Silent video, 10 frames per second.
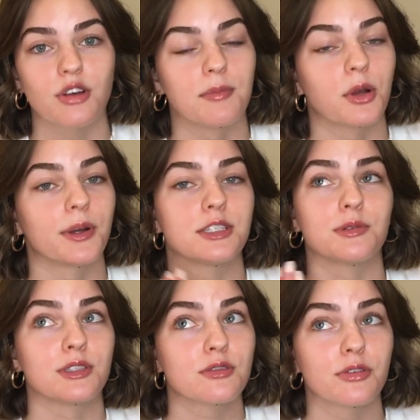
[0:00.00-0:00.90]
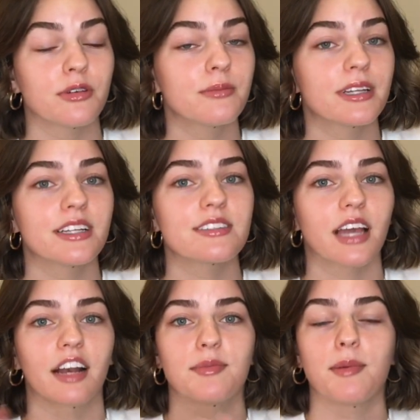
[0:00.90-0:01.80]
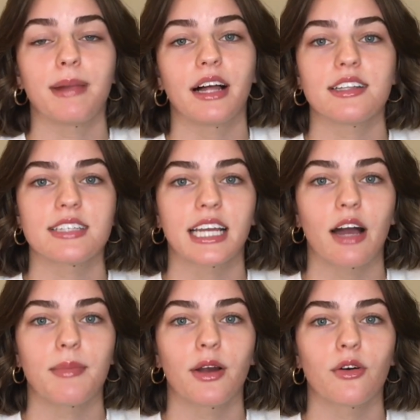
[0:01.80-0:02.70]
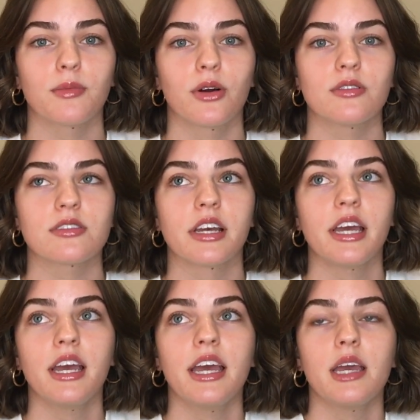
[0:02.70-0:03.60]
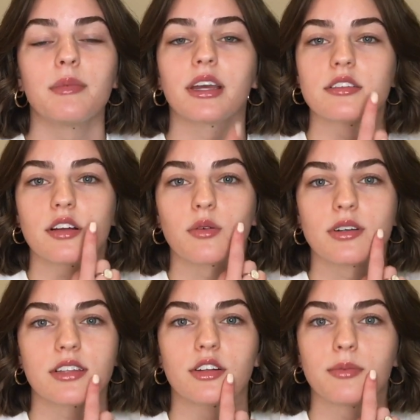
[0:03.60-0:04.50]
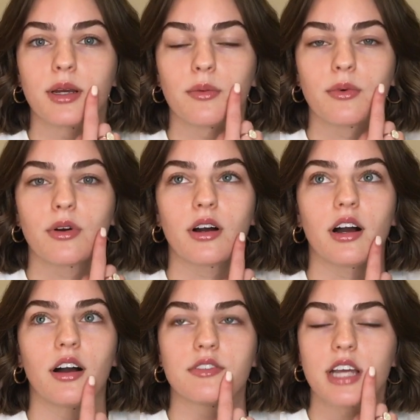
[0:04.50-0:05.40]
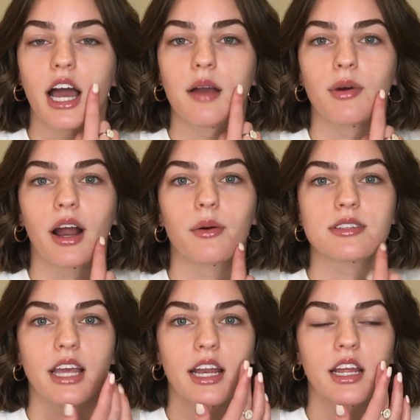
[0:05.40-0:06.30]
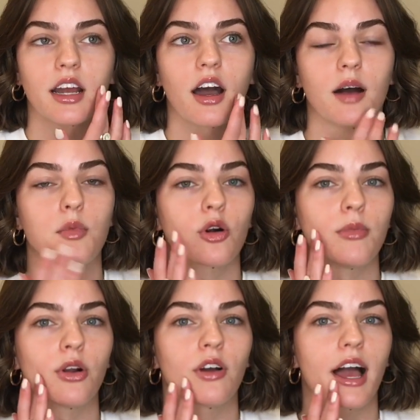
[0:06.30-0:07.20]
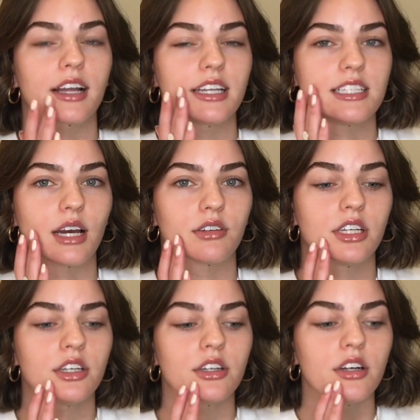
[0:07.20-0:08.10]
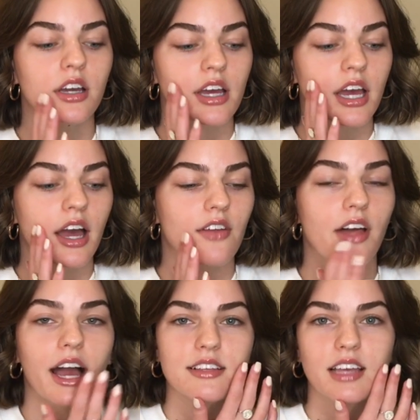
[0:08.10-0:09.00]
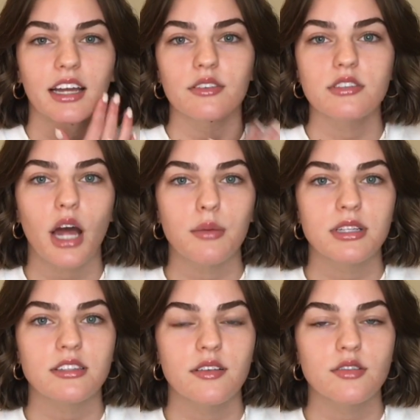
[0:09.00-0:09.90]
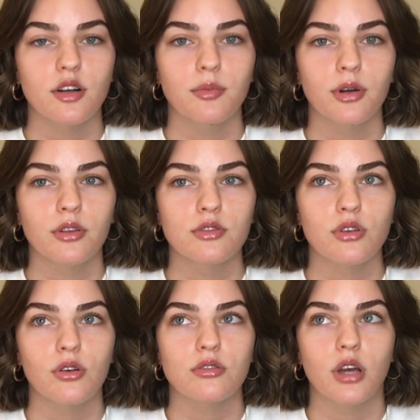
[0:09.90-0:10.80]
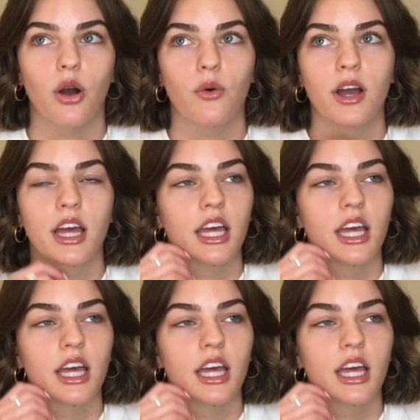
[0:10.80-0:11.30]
so I'm going to assume that it's kind of been balancing out my hormones, because there was a little bit of time where I was getting hormonal acne down here, and that has kind of stopped since I started birth control. So